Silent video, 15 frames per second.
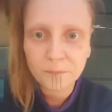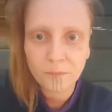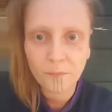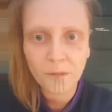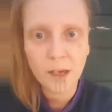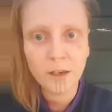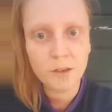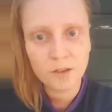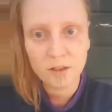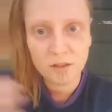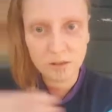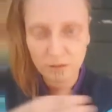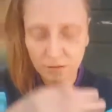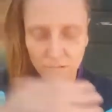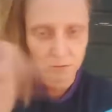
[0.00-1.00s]
and
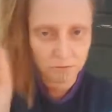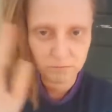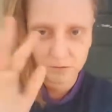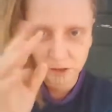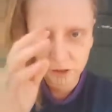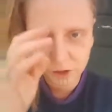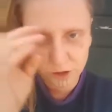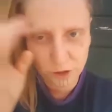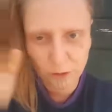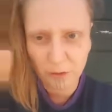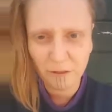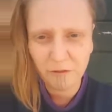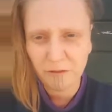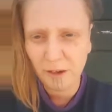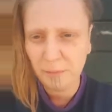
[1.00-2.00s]
it's got to do with
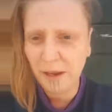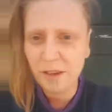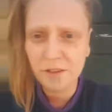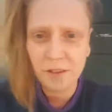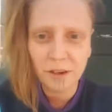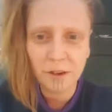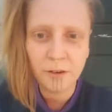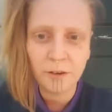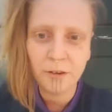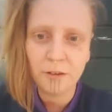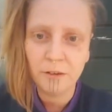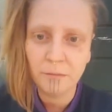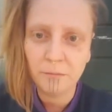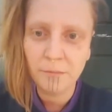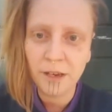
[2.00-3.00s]
Freemasonry
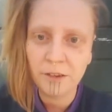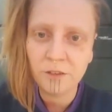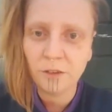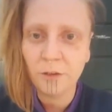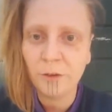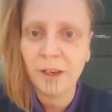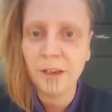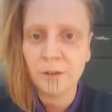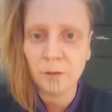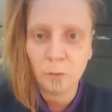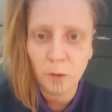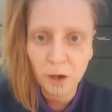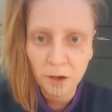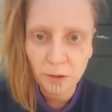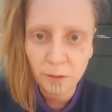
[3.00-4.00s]
as
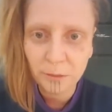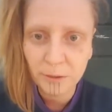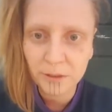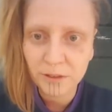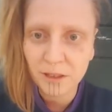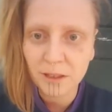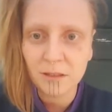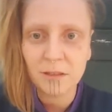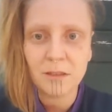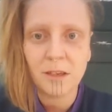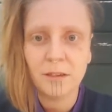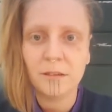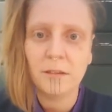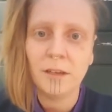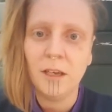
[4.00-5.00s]
well. It's
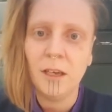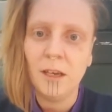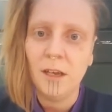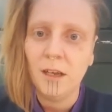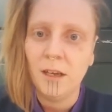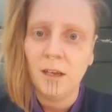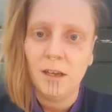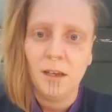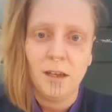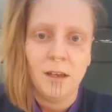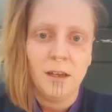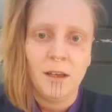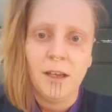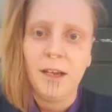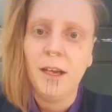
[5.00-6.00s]
like,
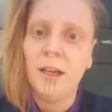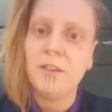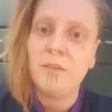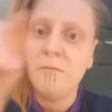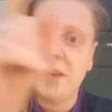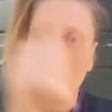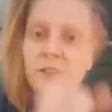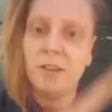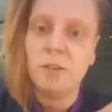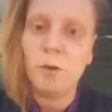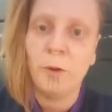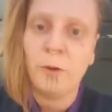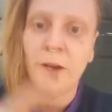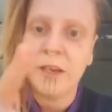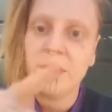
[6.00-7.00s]
it's a messy
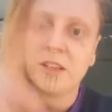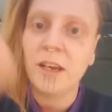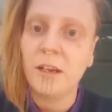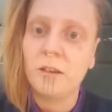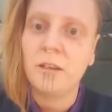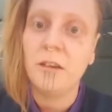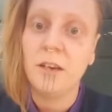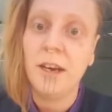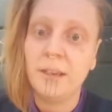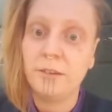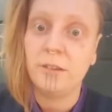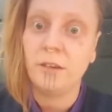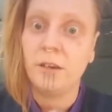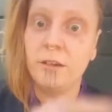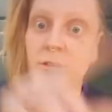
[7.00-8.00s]
story. It's like connected
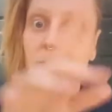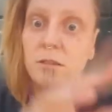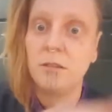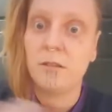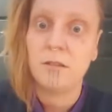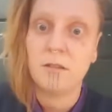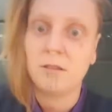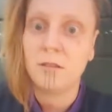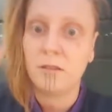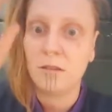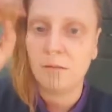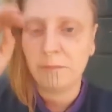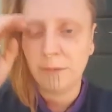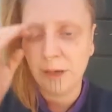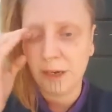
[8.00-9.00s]
dots.
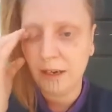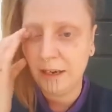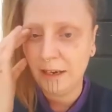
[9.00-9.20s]
But